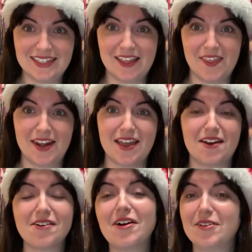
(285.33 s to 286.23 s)
Deadly Night
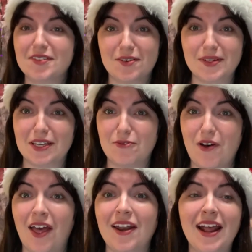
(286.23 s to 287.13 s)
are also really
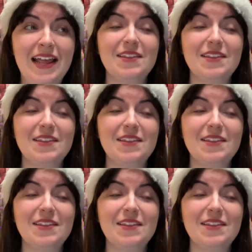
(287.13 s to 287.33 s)
fun.